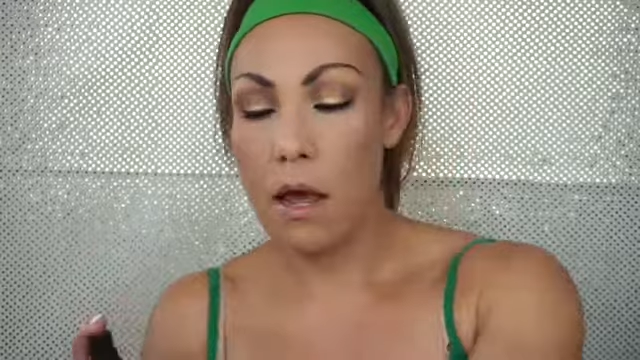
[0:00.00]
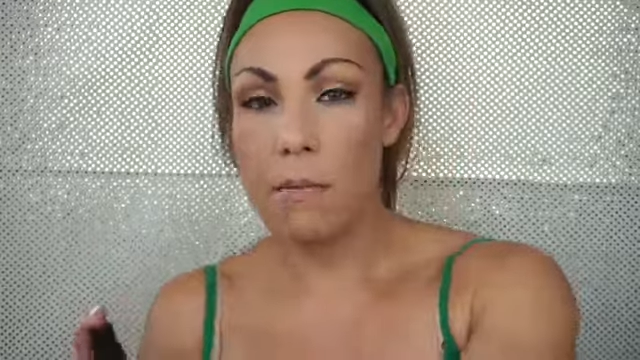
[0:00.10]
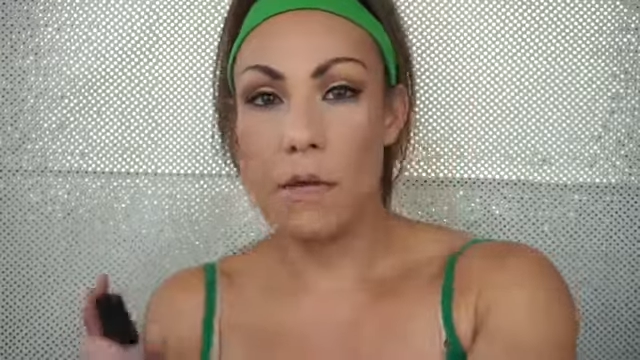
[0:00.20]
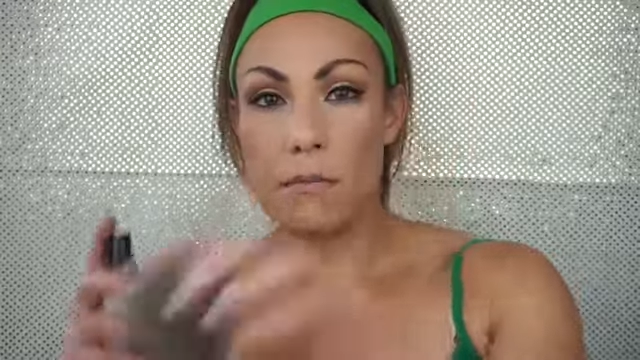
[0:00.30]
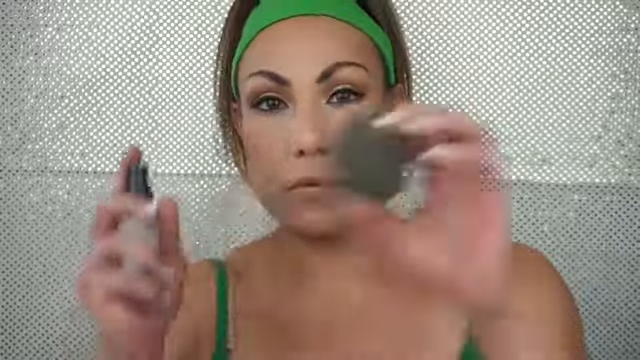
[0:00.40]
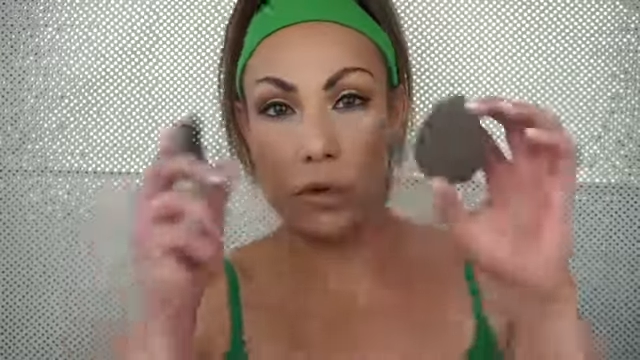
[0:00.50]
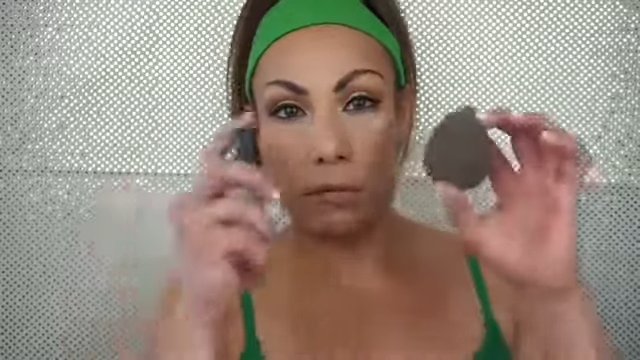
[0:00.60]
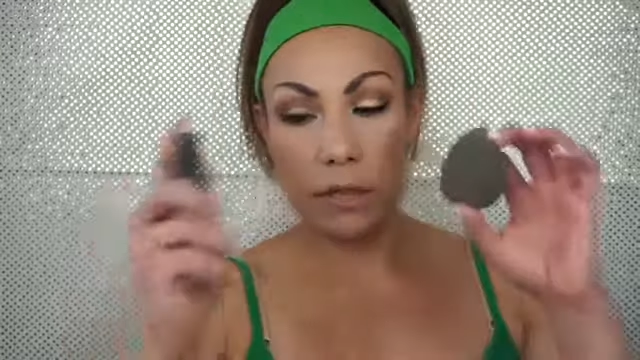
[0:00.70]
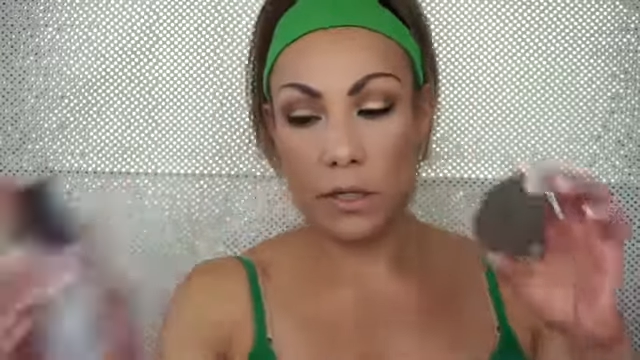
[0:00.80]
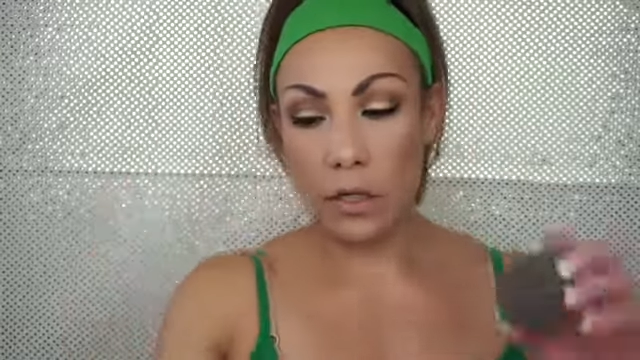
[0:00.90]
my beauty
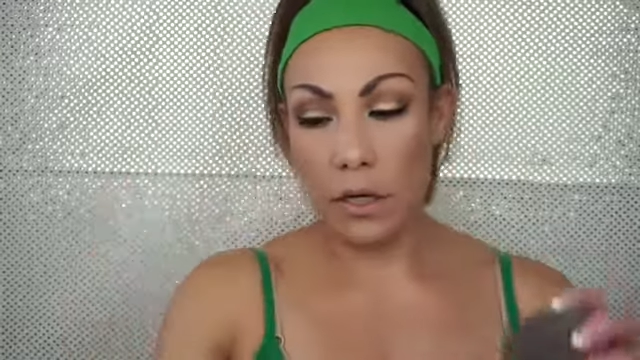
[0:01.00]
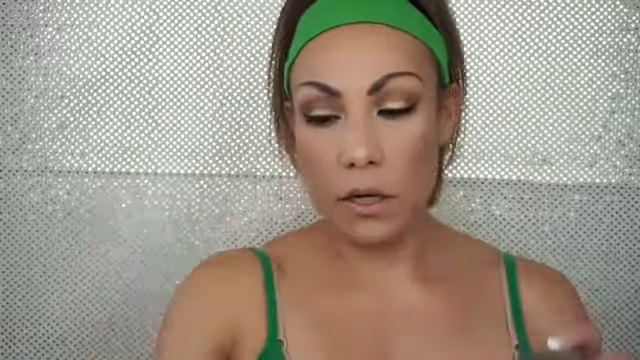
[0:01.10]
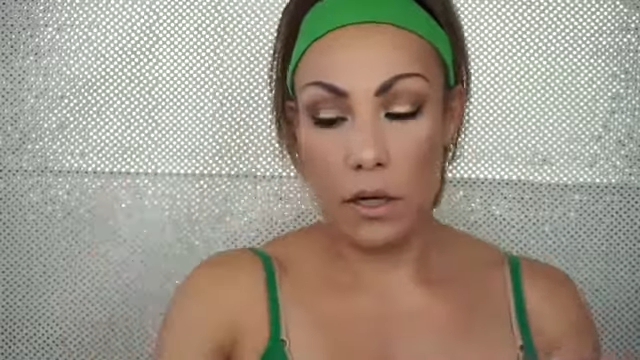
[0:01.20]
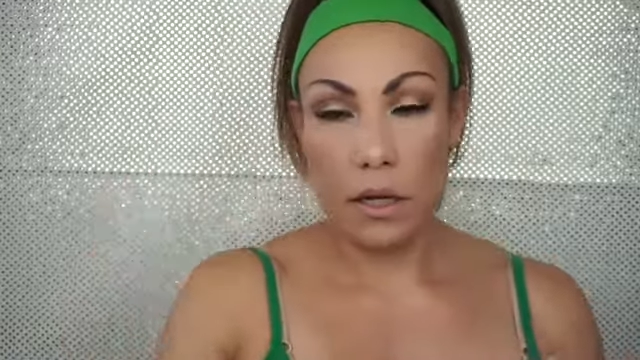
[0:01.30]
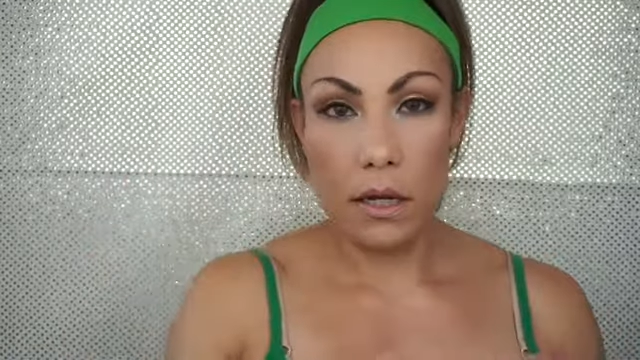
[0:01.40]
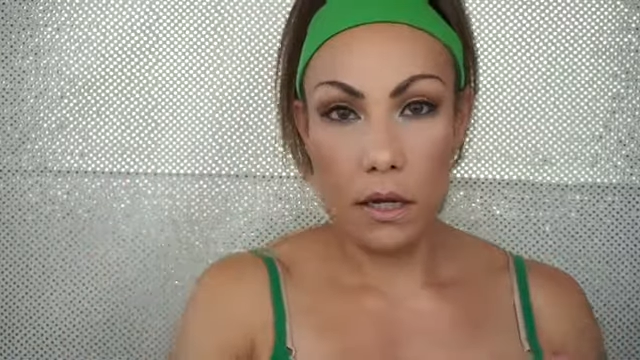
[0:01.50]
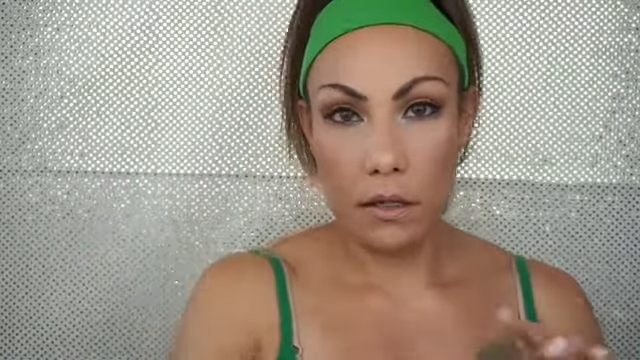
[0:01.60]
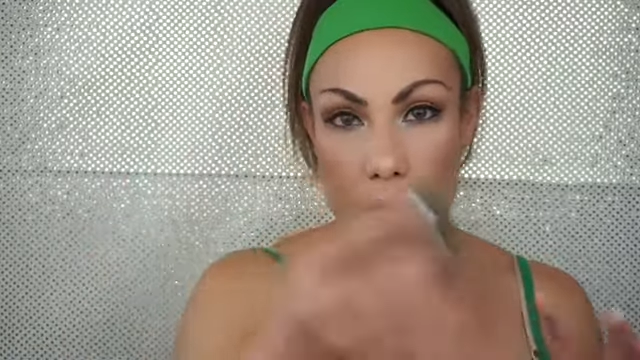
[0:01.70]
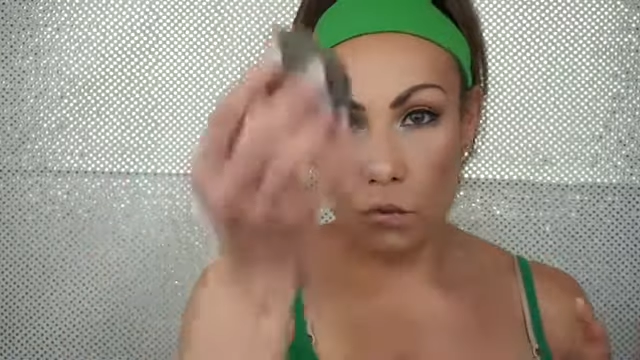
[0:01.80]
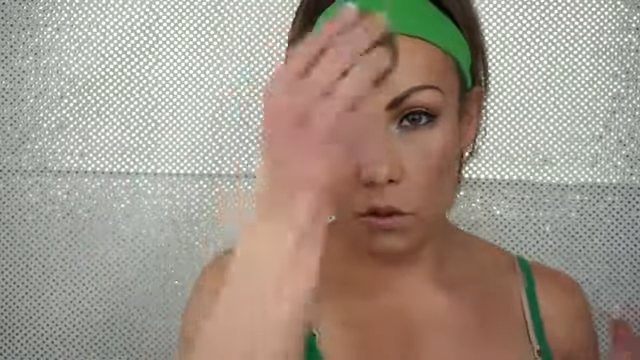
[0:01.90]
blender
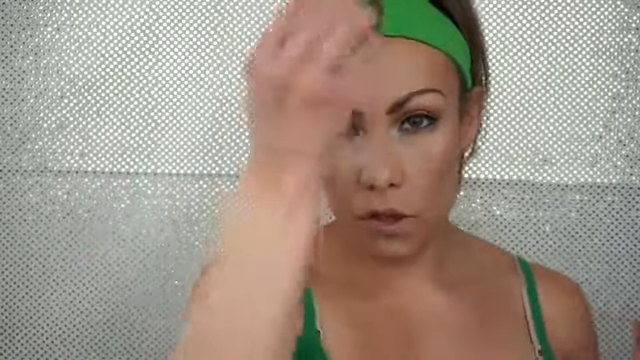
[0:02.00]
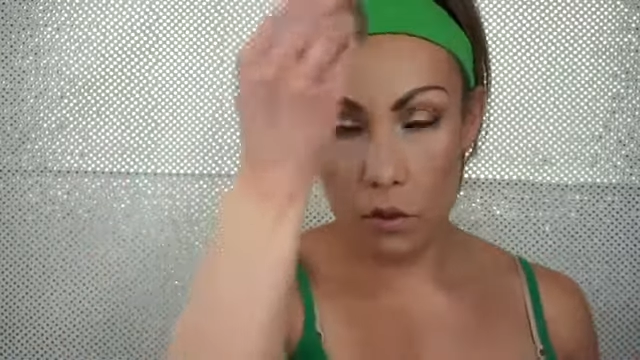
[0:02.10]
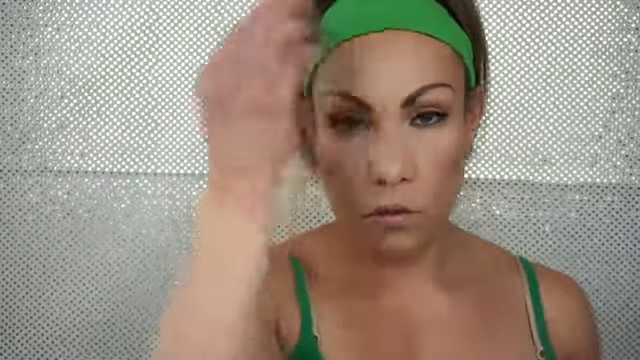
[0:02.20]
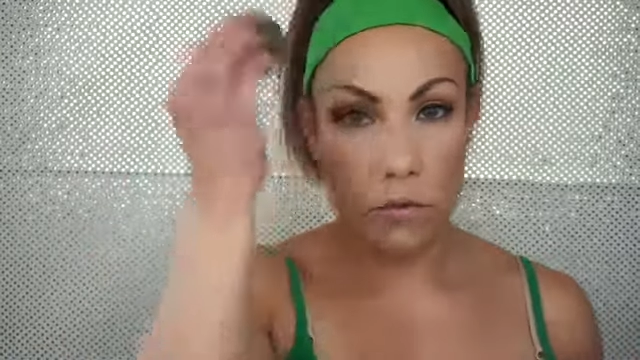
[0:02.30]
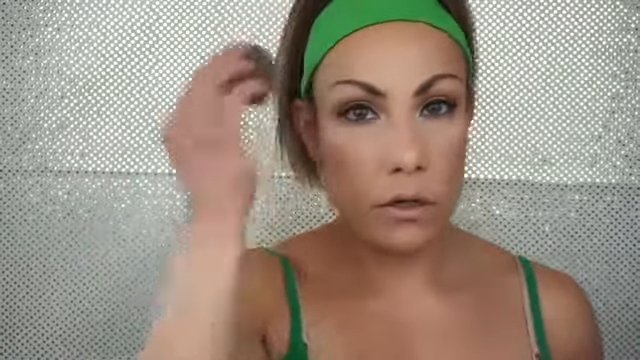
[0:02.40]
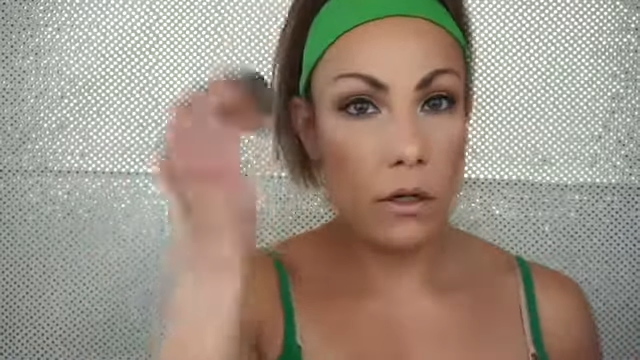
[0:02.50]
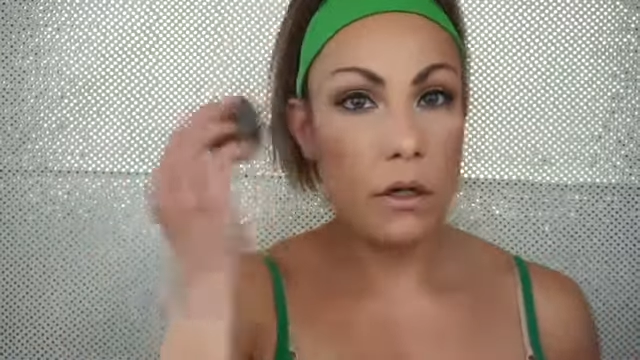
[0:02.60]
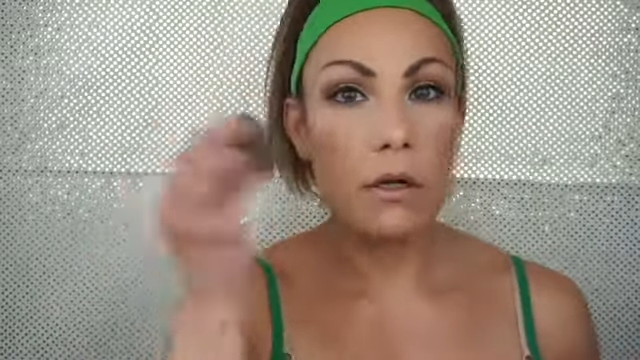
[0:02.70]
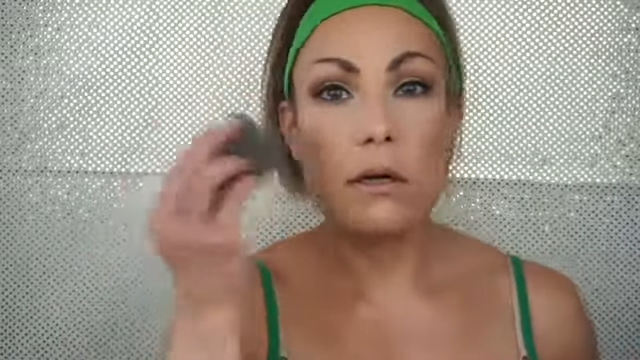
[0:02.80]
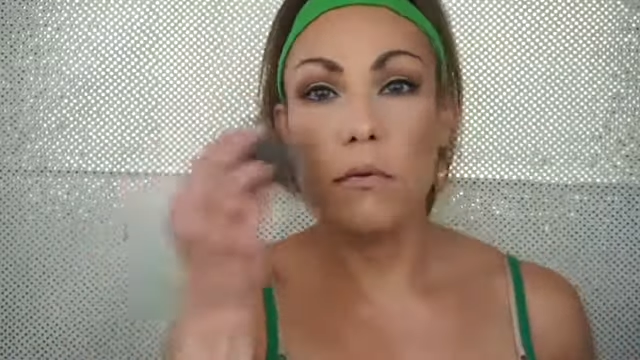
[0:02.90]
and went over
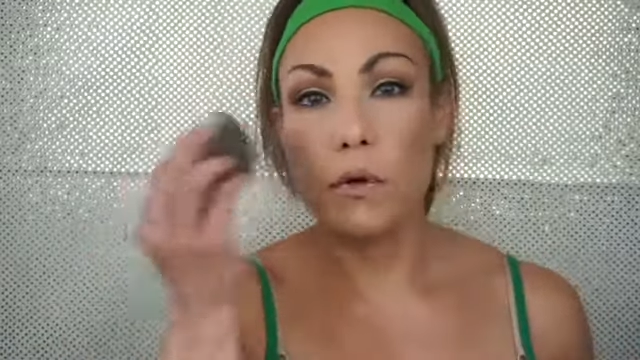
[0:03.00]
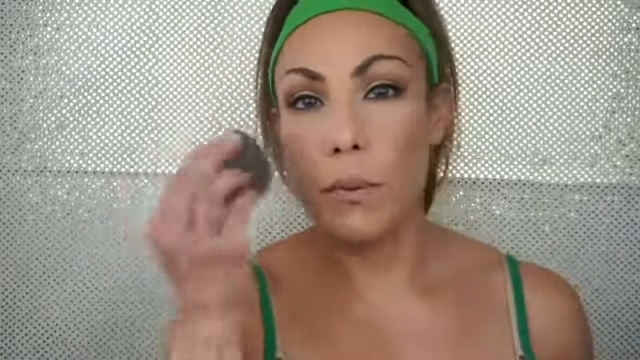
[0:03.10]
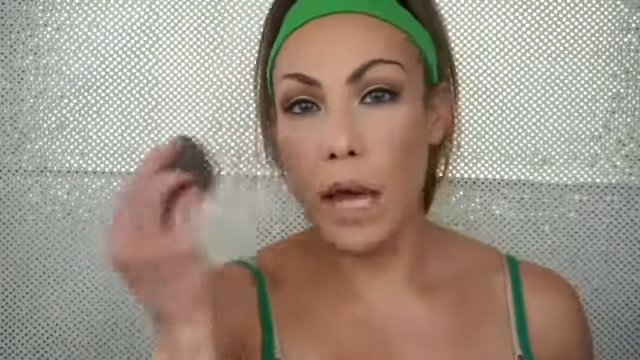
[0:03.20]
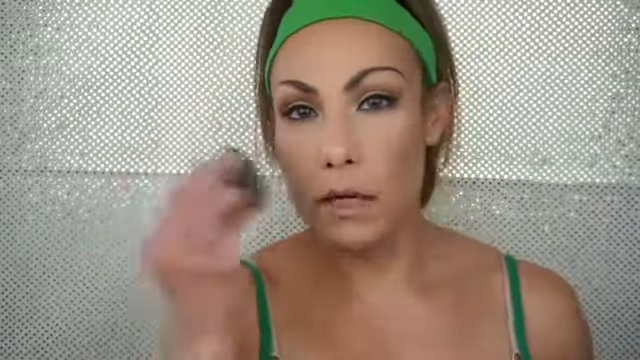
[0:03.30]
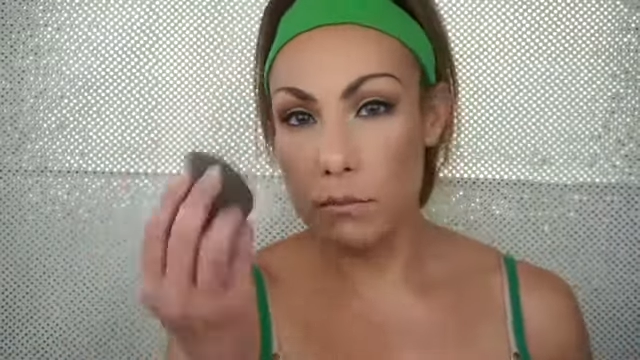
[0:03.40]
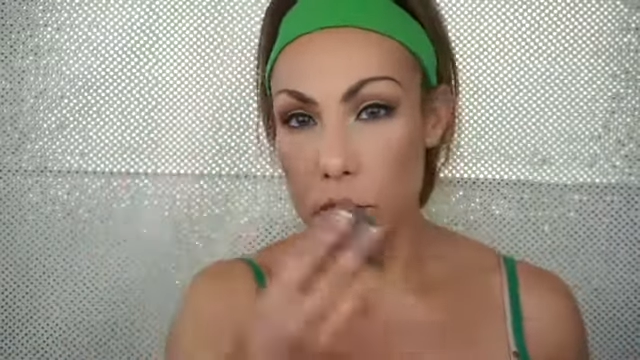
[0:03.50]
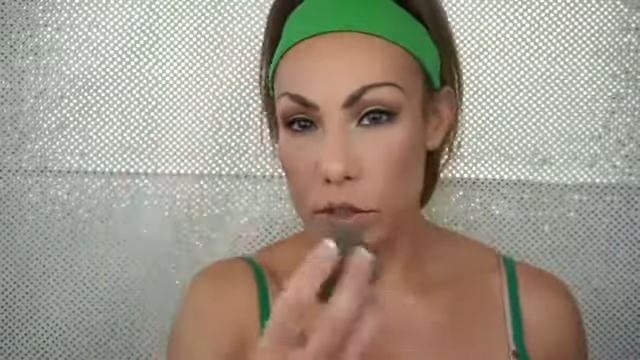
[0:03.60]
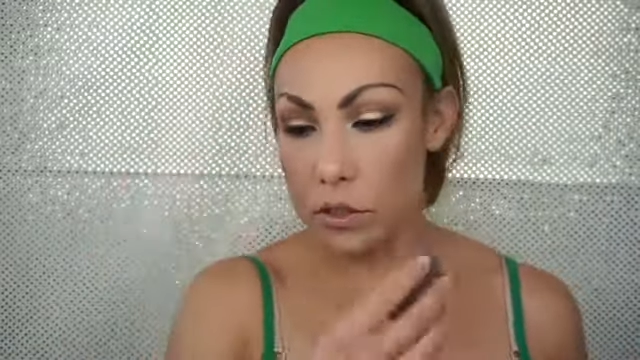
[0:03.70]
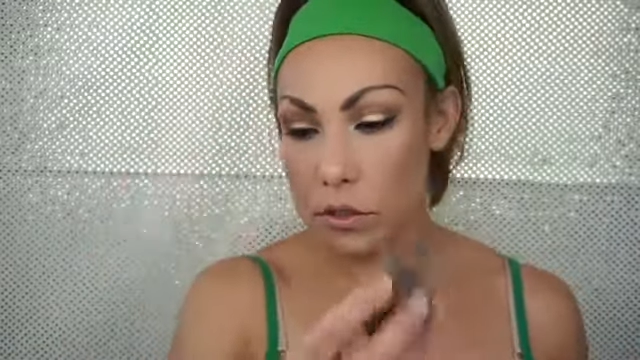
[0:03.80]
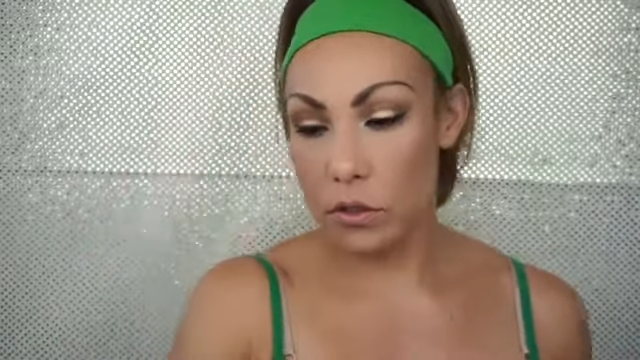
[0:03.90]
patting
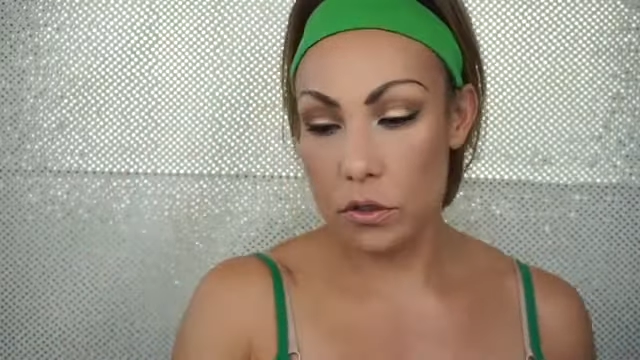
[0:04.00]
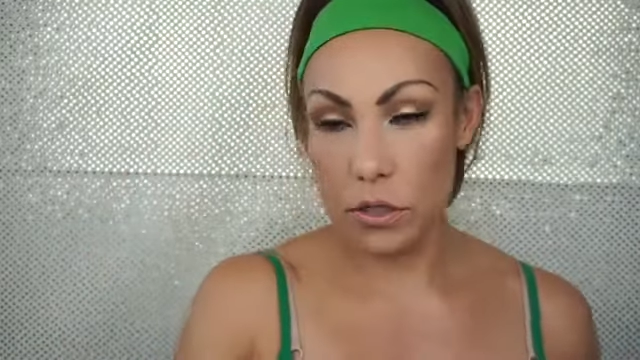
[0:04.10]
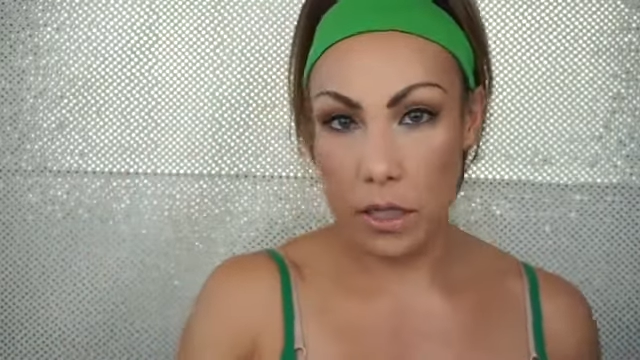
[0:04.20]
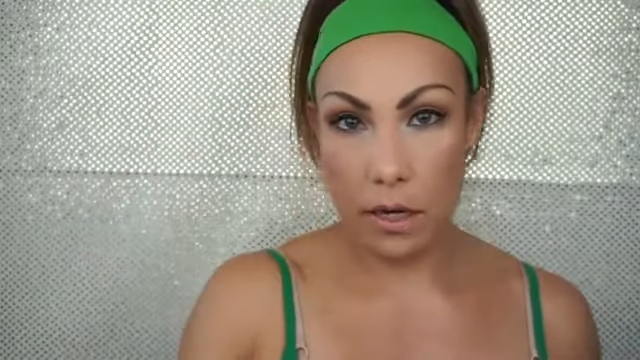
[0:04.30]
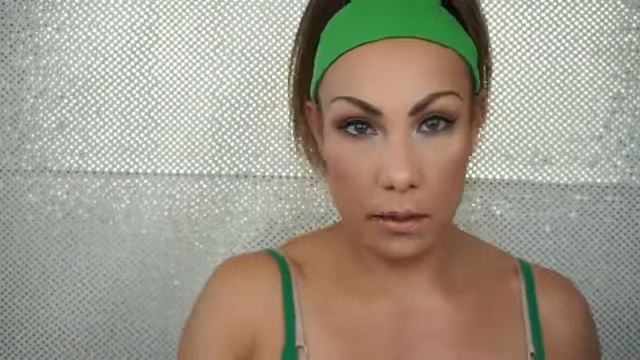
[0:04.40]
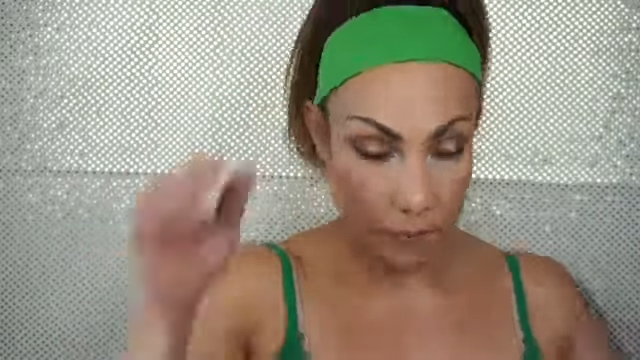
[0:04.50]
motions to set